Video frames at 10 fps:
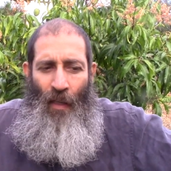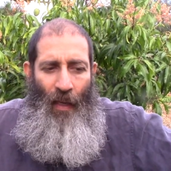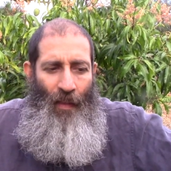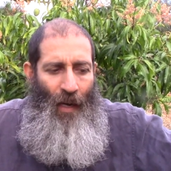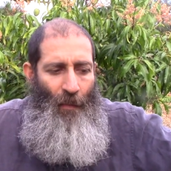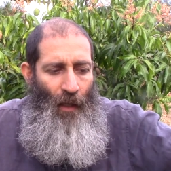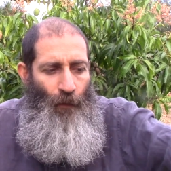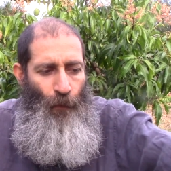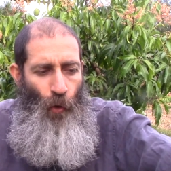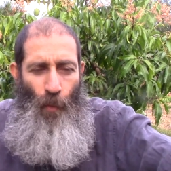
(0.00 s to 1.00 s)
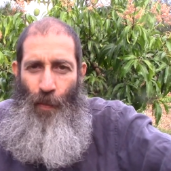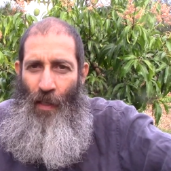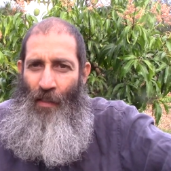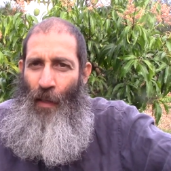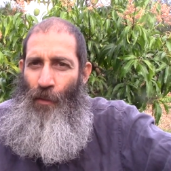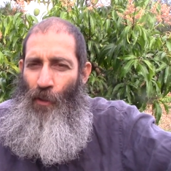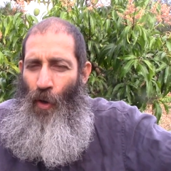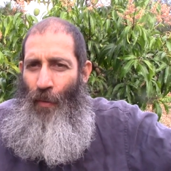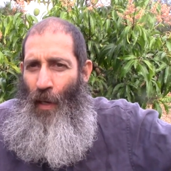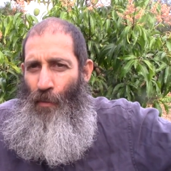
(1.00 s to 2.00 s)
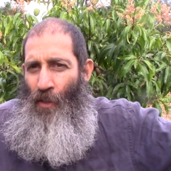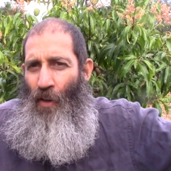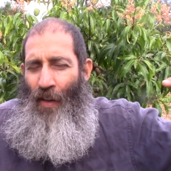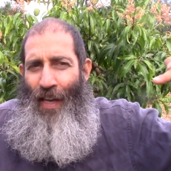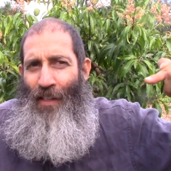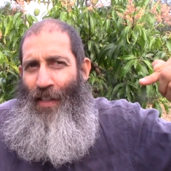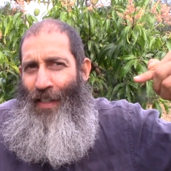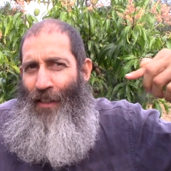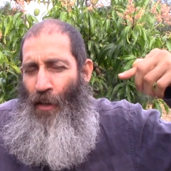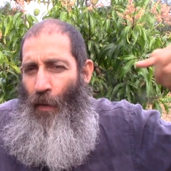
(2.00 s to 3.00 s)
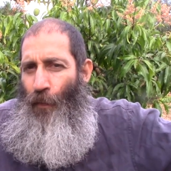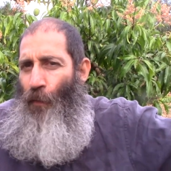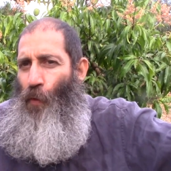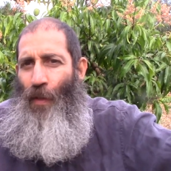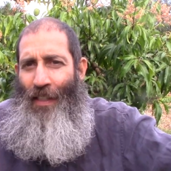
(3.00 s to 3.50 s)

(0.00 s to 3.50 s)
And then I'm eating food because I was taught when I was young age that that's comfort food.